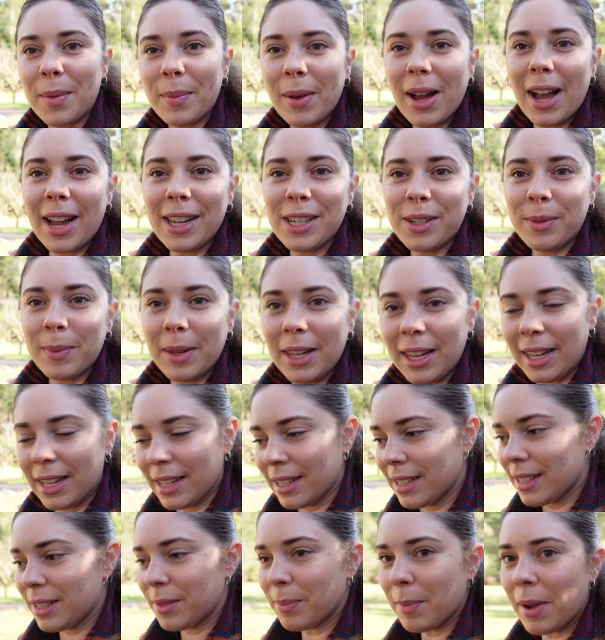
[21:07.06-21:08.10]
Behind me
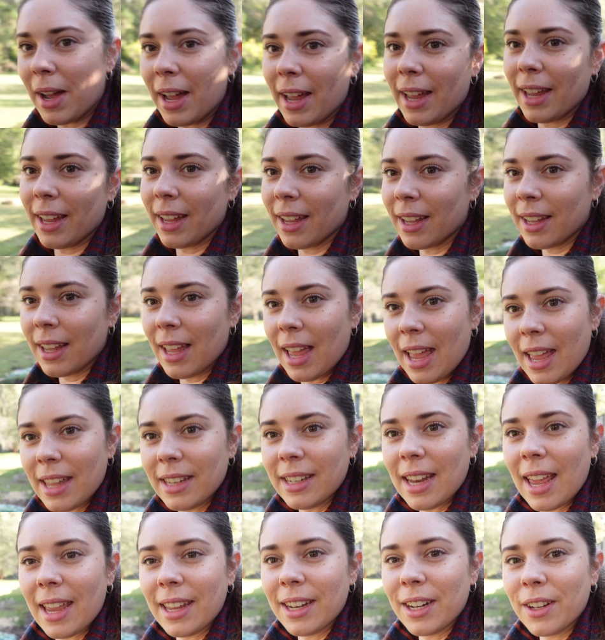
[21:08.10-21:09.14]
is my
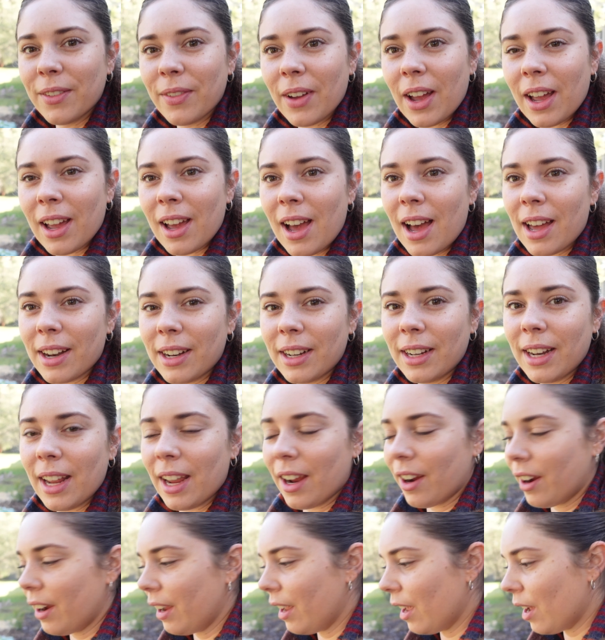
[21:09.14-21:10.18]
native garden
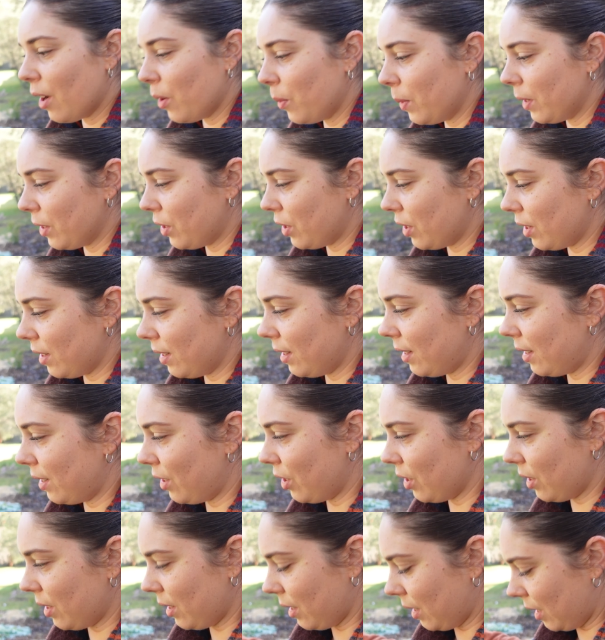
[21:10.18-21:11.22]
area, which is
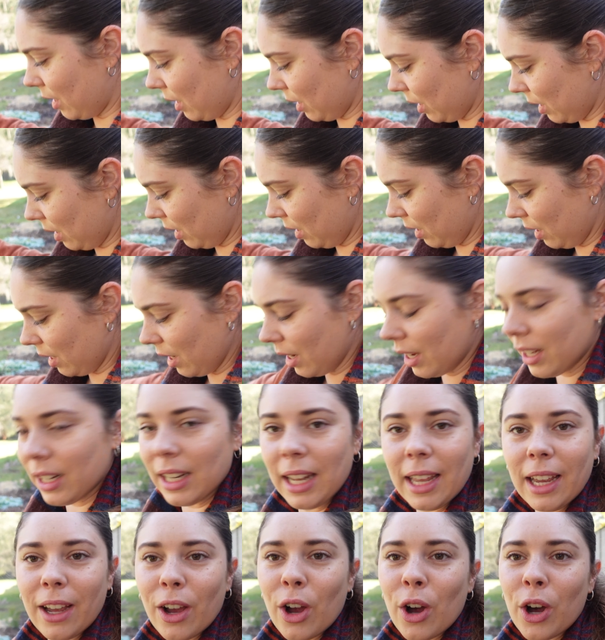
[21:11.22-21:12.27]
just looking
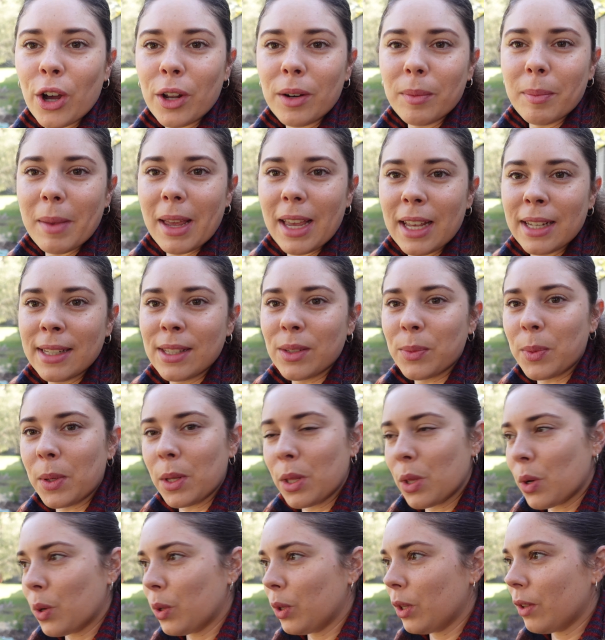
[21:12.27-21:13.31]
like a hot mess
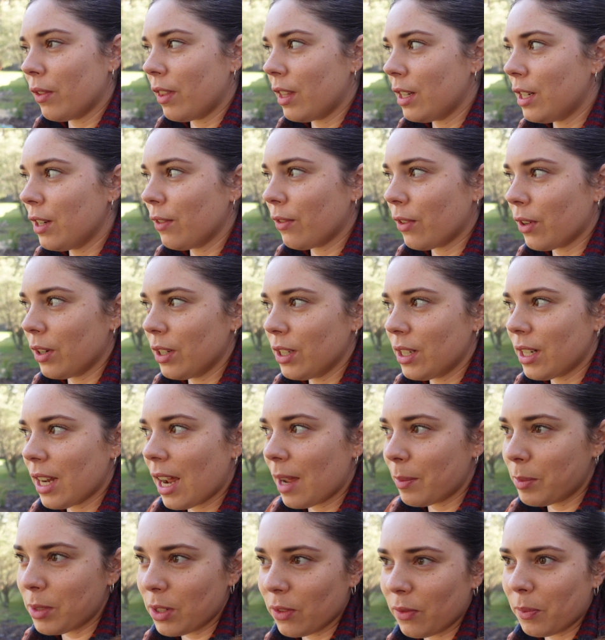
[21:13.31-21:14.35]
with all of the different
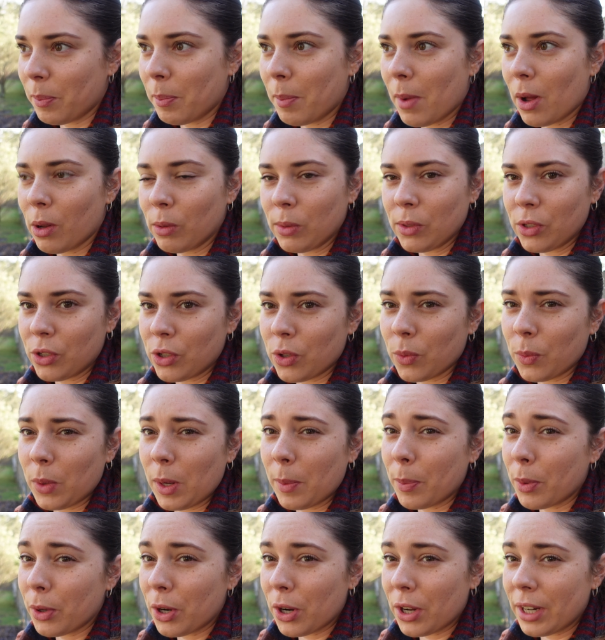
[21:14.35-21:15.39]
types of mulch we
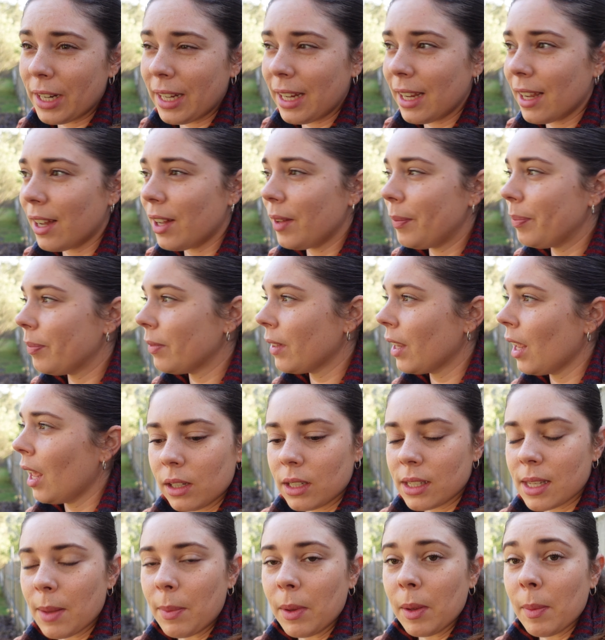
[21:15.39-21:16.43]
put on here.
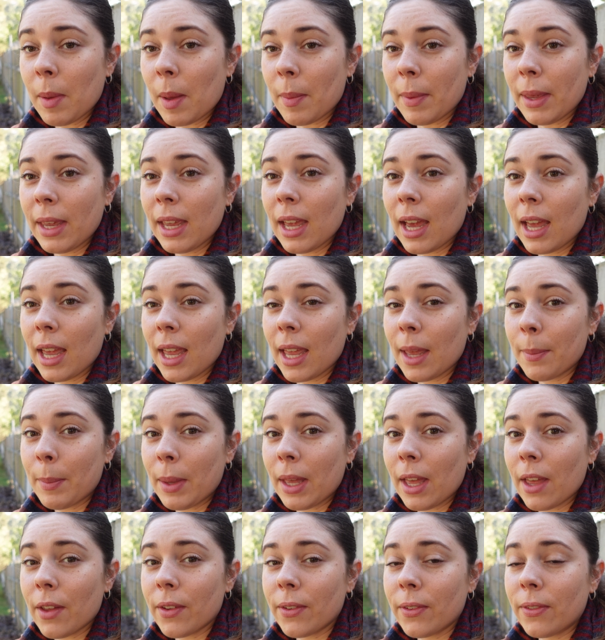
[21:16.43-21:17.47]
Something about me, I am
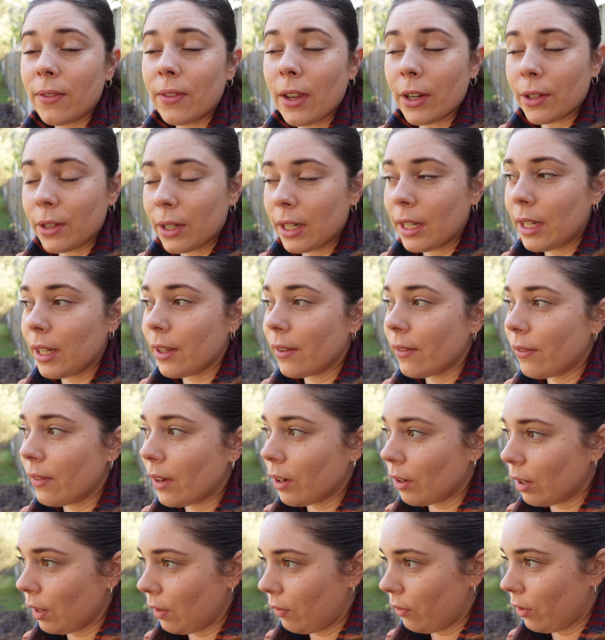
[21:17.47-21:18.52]
a very,
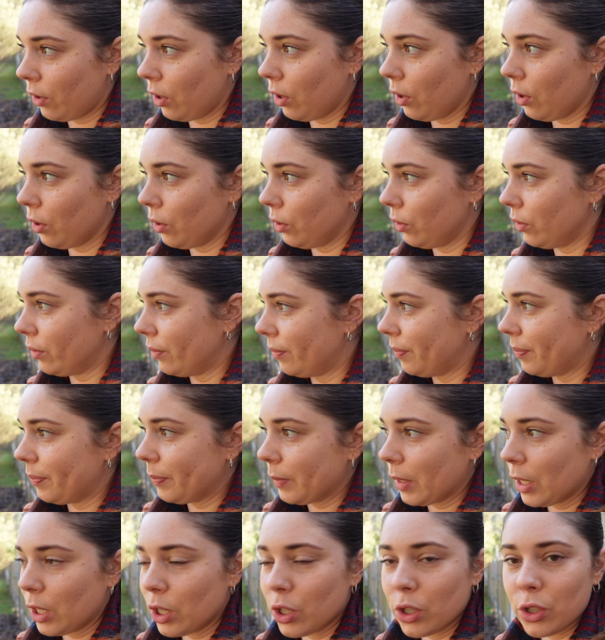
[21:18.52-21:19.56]
very frugal
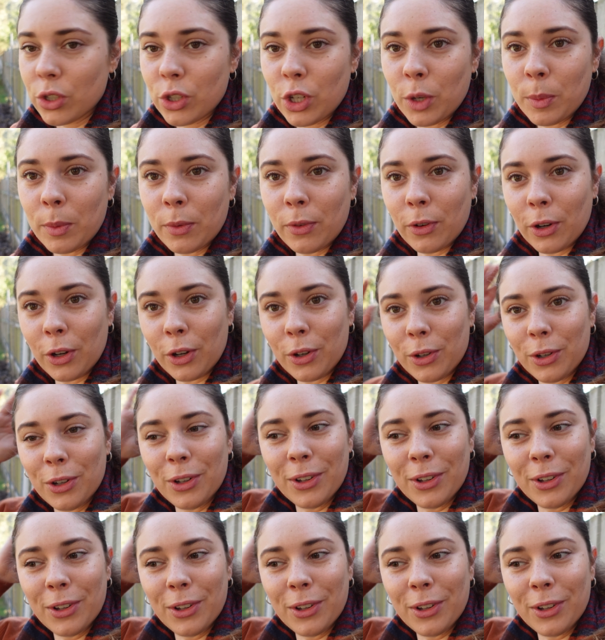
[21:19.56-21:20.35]
super frugal